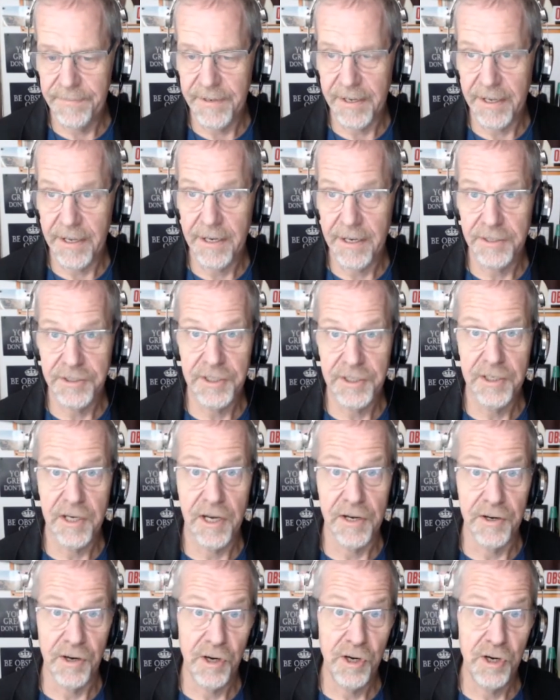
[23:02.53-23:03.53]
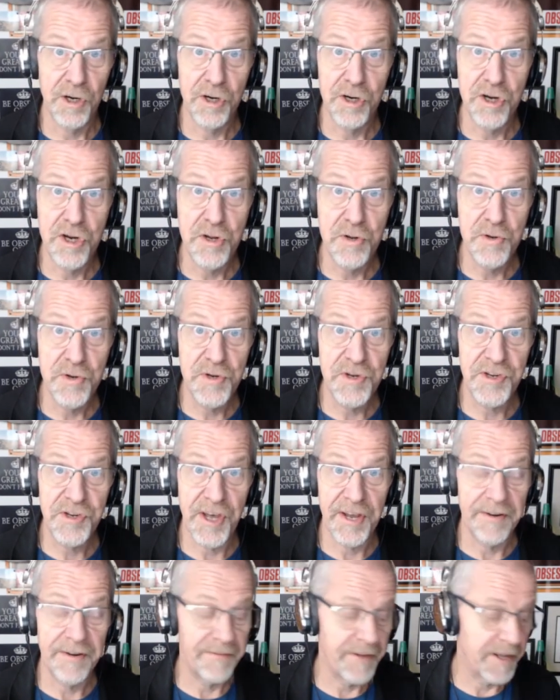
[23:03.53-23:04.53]
just got her new set
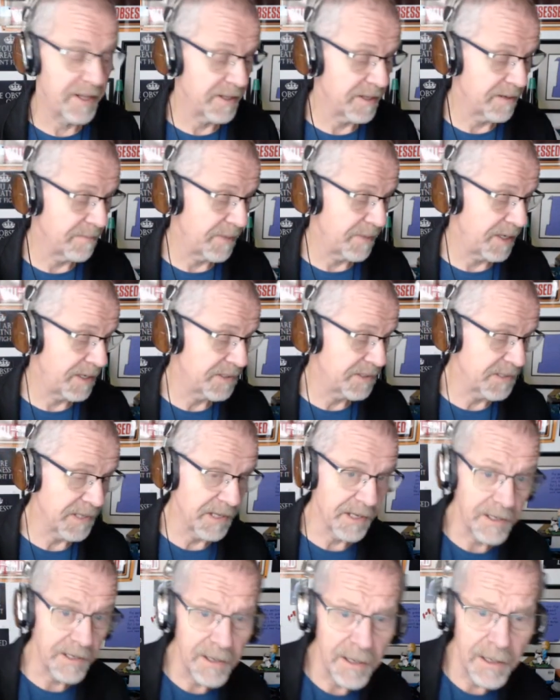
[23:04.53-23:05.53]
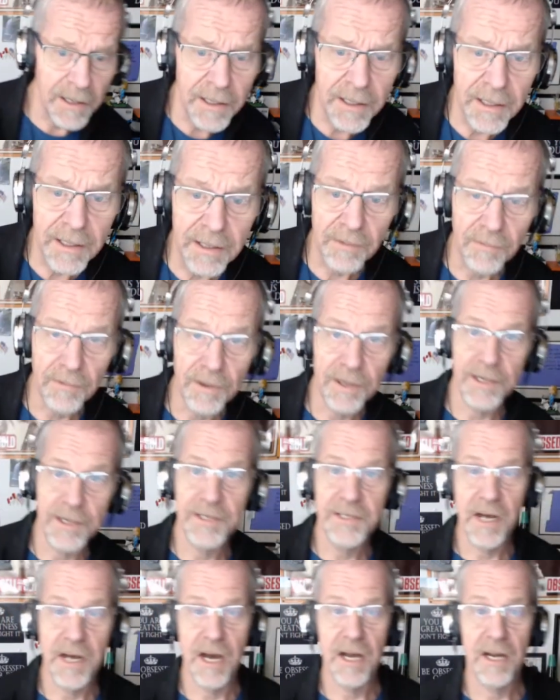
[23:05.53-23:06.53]
of alien bees in. We're going to
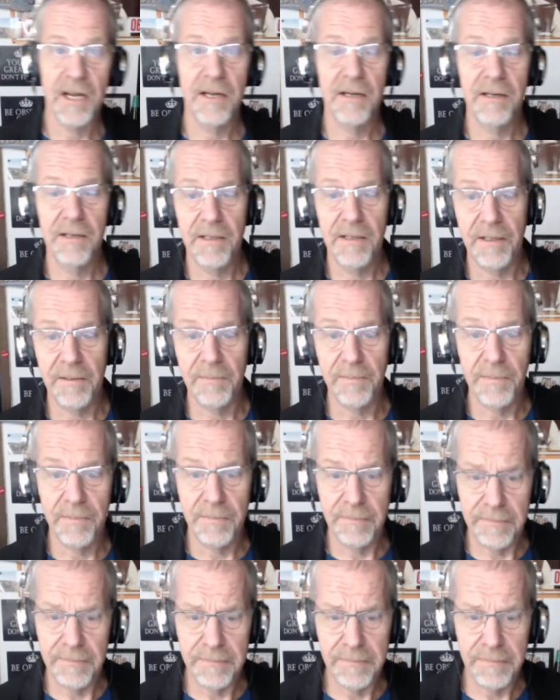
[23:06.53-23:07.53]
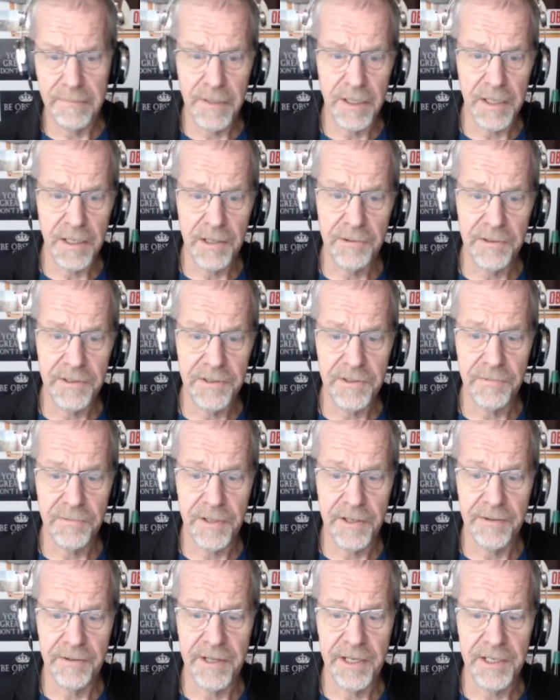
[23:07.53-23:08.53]
talk and bring you into one of
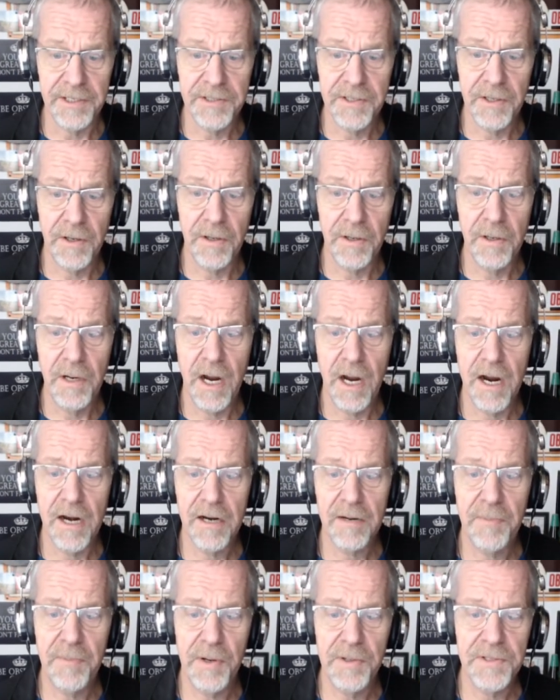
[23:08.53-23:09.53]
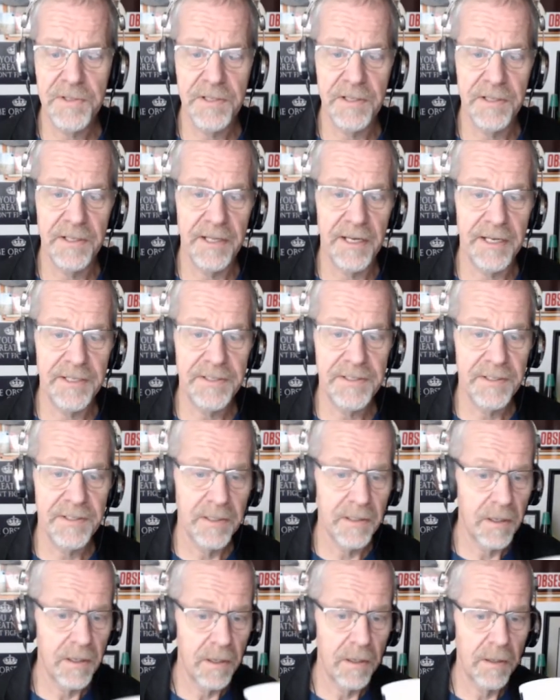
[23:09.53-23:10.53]
these. So, Hark posted this.
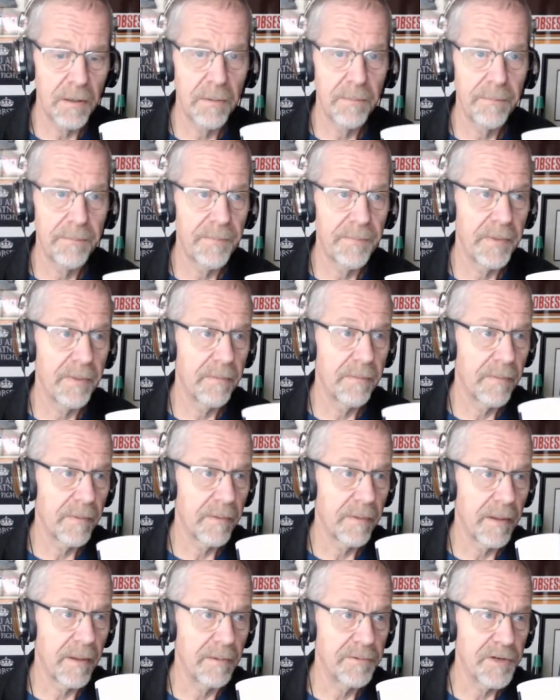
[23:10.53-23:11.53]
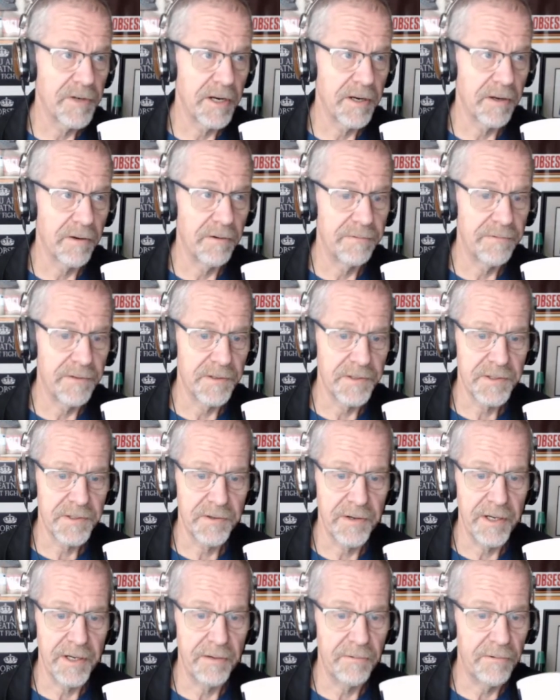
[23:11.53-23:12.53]
I'm trying to go full screen.
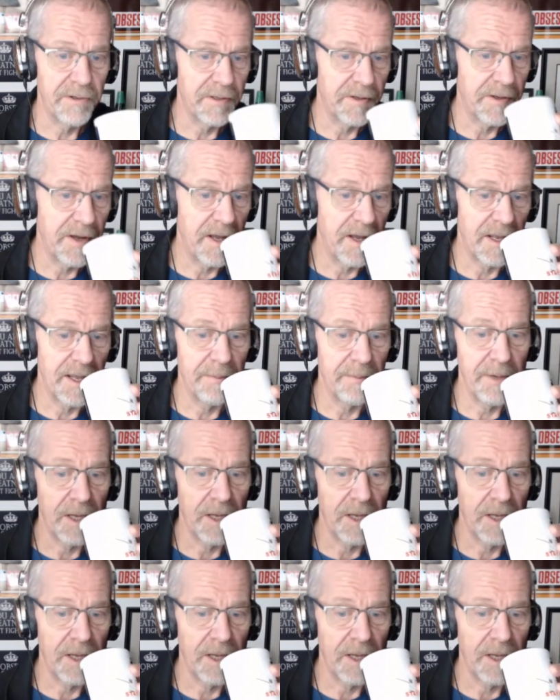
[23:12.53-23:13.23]
It will not let me.